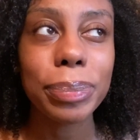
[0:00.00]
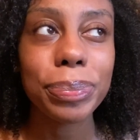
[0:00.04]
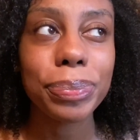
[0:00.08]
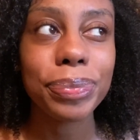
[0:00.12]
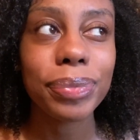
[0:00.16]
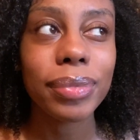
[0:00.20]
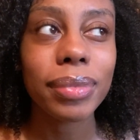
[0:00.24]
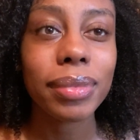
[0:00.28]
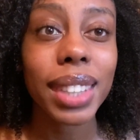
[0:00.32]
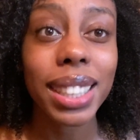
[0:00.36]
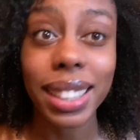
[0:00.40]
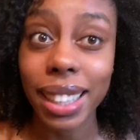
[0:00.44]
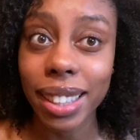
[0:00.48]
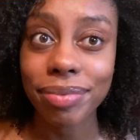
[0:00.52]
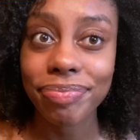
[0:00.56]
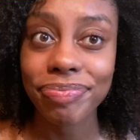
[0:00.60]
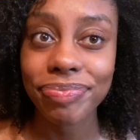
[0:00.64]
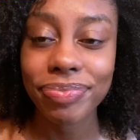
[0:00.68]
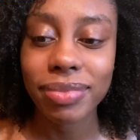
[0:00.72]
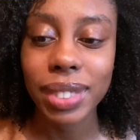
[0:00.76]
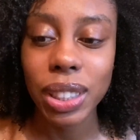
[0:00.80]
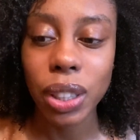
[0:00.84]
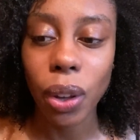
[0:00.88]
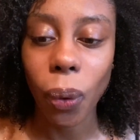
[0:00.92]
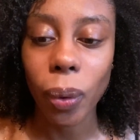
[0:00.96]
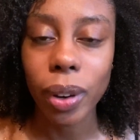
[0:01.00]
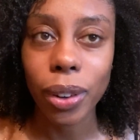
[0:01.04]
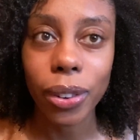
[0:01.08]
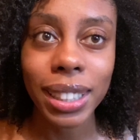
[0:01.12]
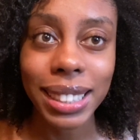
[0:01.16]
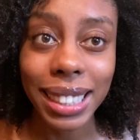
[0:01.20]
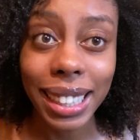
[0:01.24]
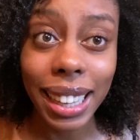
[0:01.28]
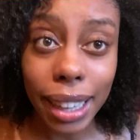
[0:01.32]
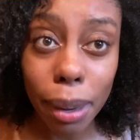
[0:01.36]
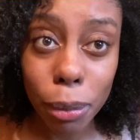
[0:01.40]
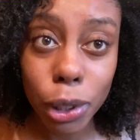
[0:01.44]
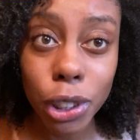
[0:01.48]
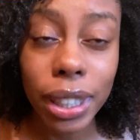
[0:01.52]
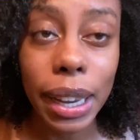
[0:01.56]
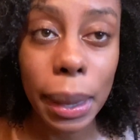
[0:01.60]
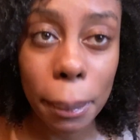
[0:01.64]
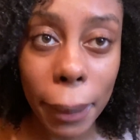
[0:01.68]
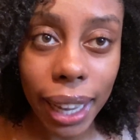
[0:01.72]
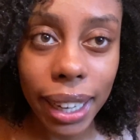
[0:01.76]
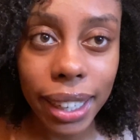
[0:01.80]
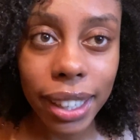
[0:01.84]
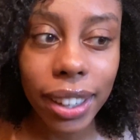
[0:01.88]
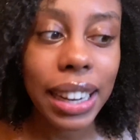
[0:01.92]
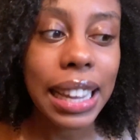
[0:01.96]
Low porosity meaning
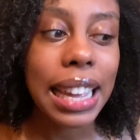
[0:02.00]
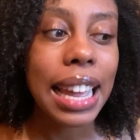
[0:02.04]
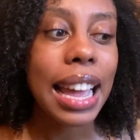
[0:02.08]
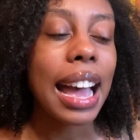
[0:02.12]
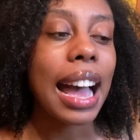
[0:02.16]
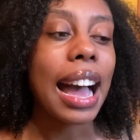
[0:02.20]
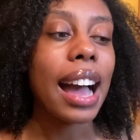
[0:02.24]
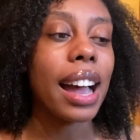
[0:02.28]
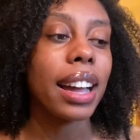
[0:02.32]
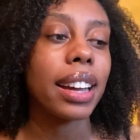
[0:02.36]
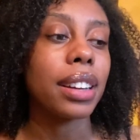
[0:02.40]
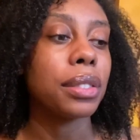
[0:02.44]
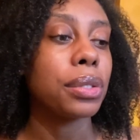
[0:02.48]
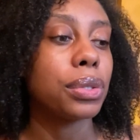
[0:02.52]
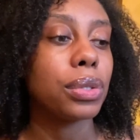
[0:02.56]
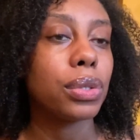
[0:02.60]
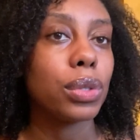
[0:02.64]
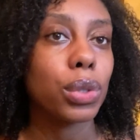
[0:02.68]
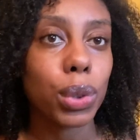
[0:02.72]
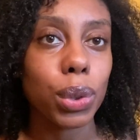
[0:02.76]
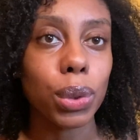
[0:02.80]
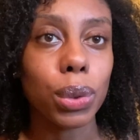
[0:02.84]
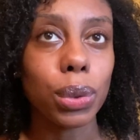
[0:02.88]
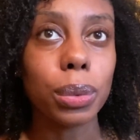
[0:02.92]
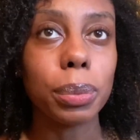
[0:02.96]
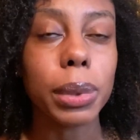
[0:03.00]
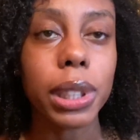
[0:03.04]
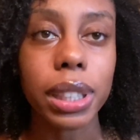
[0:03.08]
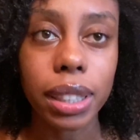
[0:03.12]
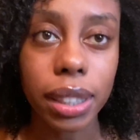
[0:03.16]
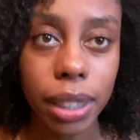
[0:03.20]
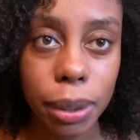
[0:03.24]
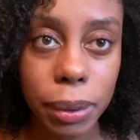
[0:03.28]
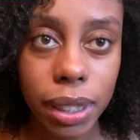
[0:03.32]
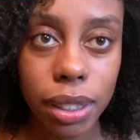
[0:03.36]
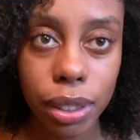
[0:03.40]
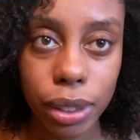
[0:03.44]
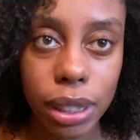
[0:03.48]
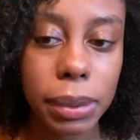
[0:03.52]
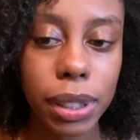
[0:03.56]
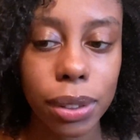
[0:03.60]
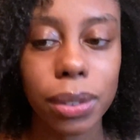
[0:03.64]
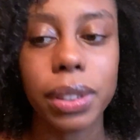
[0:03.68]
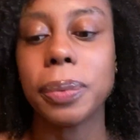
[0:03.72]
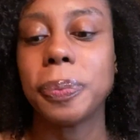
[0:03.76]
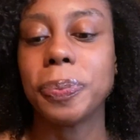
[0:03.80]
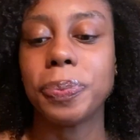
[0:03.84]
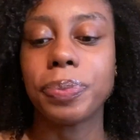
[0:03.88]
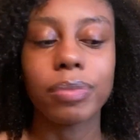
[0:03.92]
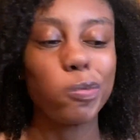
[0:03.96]
water prefers to sit on my hair
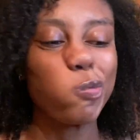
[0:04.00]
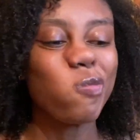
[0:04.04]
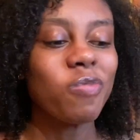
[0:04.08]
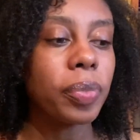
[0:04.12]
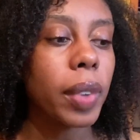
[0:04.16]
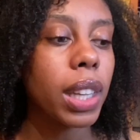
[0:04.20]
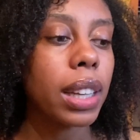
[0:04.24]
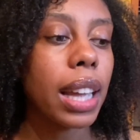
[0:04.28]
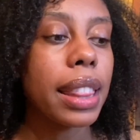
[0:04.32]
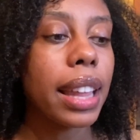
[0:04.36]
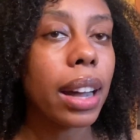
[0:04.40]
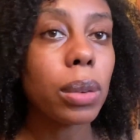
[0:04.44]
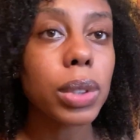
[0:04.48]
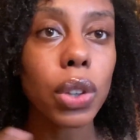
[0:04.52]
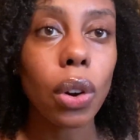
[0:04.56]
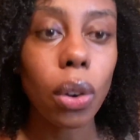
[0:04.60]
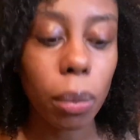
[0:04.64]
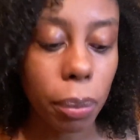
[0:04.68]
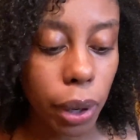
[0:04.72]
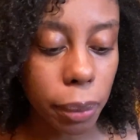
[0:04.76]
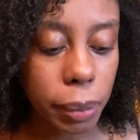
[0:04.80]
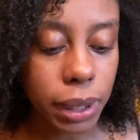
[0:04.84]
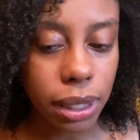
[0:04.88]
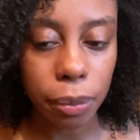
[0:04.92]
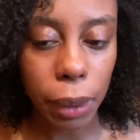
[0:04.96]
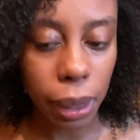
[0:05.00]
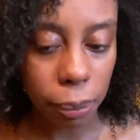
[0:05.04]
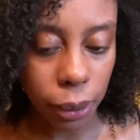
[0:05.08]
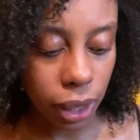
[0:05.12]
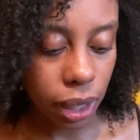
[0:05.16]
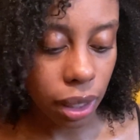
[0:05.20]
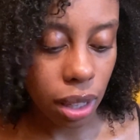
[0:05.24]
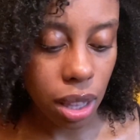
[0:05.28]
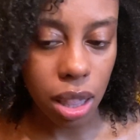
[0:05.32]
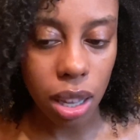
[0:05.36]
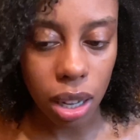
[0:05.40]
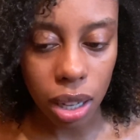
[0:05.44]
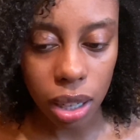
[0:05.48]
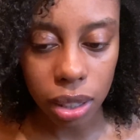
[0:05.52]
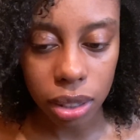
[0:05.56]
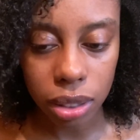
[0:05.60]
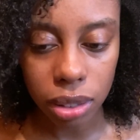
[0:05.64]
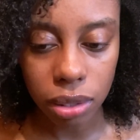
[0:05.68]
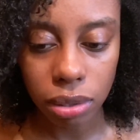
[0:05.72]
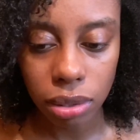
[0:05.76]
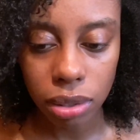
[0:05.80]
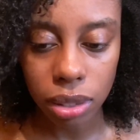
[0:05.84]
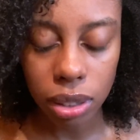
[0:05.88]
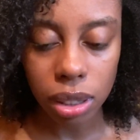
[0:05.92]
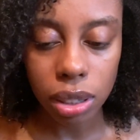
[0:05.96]
strands, then enter and nourish it,
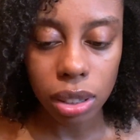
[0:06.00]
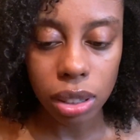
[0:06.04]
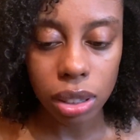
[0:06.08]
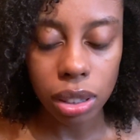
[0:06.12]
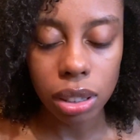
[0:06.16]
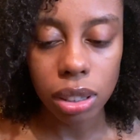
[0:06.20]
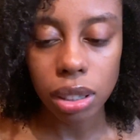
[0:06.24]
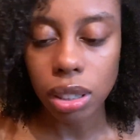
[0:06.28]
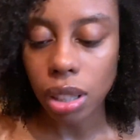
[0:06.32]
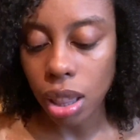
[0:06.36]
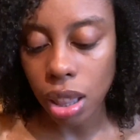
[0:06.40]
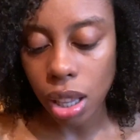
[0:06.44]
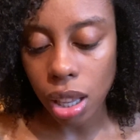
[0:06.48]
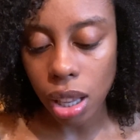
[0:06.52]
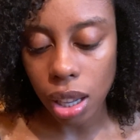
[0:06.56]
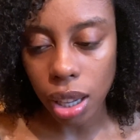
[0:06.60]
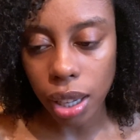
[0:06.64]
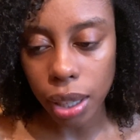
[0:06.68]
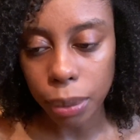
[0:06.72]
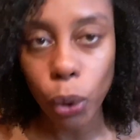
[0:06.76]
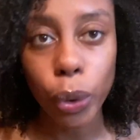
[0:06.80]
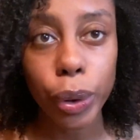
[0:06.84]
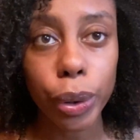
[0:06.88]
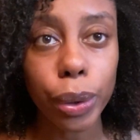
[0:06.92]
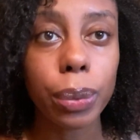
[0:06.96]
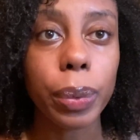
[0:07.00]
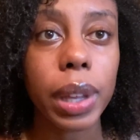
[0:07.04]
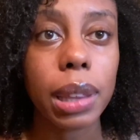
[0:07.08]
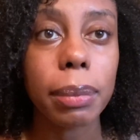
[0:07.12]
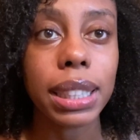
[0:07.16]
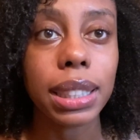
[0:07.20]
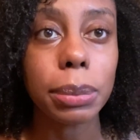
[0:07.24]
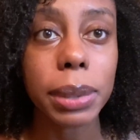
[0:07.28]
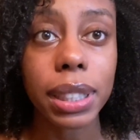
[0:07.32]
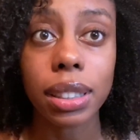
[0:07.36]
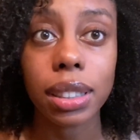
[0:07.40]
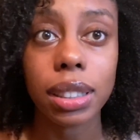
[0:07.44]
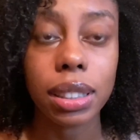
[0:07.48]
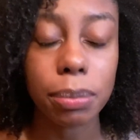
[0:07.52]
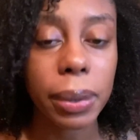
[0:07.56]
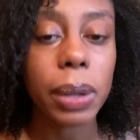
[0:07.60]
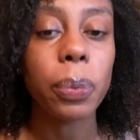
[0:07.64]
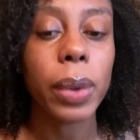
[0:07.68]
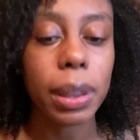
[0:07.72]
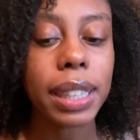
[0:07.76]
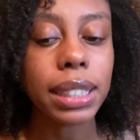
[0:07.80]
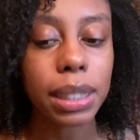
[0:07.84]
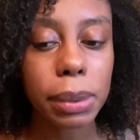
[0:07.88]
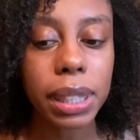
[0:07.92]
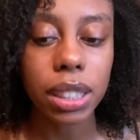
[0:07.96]
like in this clip.
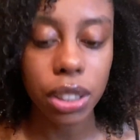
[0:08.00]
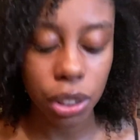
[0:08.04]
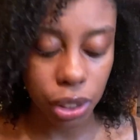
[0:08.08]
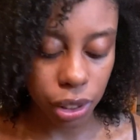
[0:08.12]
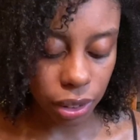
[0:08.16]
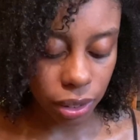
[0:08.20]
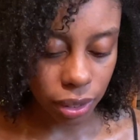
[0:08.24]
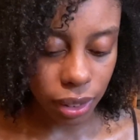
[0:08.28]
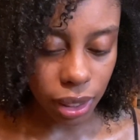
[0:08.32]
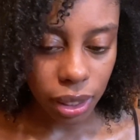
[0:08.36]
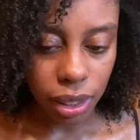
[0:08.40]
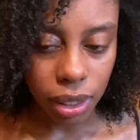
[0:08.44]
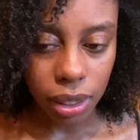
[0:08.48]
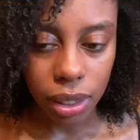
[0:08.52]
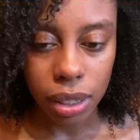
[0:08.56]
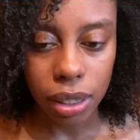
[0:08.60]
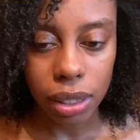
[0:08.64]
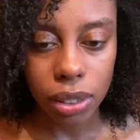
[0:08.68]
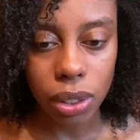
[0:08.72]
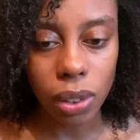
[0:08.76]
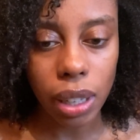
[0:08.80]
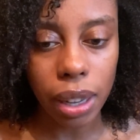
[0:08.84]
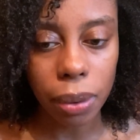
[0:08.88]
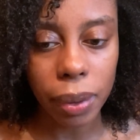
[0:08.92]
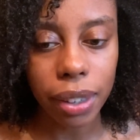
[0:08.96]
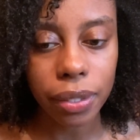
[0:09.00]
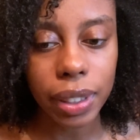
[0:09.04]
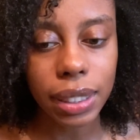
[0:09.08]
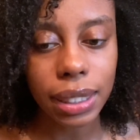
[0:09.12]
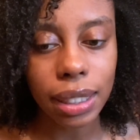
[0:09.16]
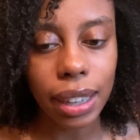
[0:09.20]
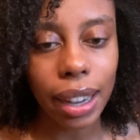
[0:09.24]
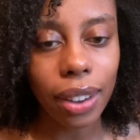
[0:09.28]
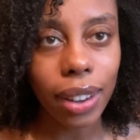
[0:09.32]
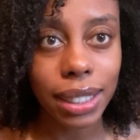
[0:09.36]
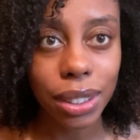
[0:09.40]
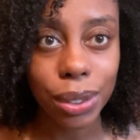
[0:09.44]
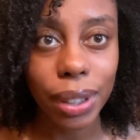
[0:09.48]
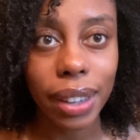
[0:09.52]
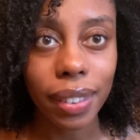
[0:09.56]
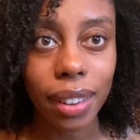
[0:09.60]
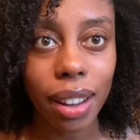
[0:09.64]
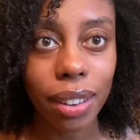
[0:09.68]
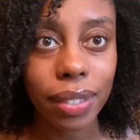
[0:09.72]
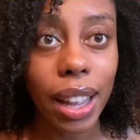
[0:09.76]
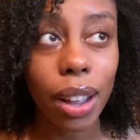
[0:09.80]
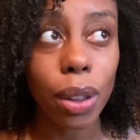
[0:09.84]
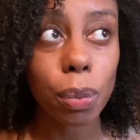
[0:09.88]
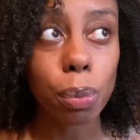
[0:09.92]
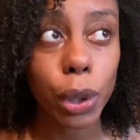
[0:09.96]
This is why I tend to always
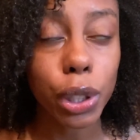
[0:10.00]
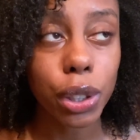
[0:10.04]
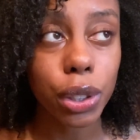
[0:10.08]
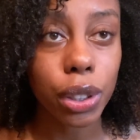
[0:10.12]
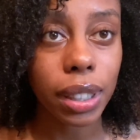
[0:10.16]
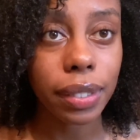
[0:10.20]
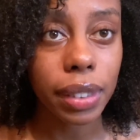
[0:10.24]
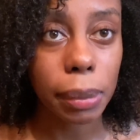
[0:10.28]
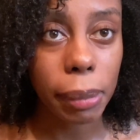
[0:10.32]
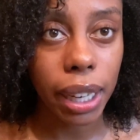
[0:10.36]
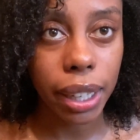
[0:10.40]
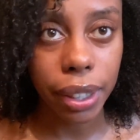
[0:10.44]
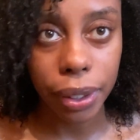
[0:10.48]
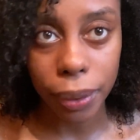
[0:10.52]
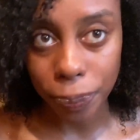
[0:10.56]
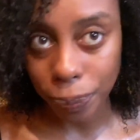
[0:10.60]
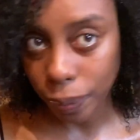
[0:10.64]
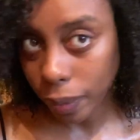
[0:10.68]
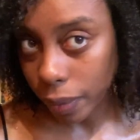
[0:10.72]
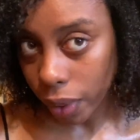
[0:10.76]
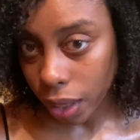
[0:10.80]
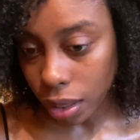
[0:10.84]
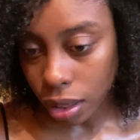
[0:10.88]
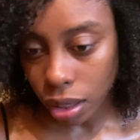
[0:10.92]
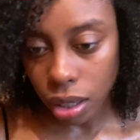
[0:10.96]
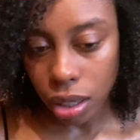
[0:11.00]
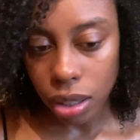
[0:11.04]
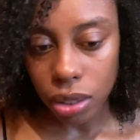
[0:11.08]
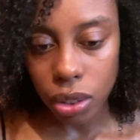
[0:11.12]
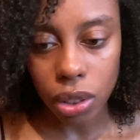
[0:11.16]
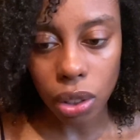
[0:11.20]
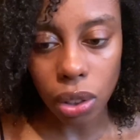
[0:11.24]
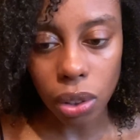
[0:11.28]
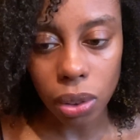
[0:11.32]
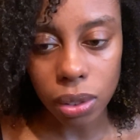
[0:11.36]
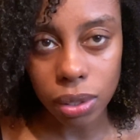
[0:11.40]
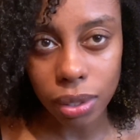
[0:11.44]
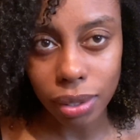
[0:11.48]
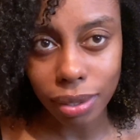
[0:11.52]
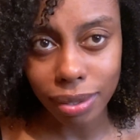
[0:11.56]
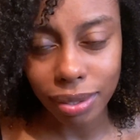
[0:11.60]
use an oil last after I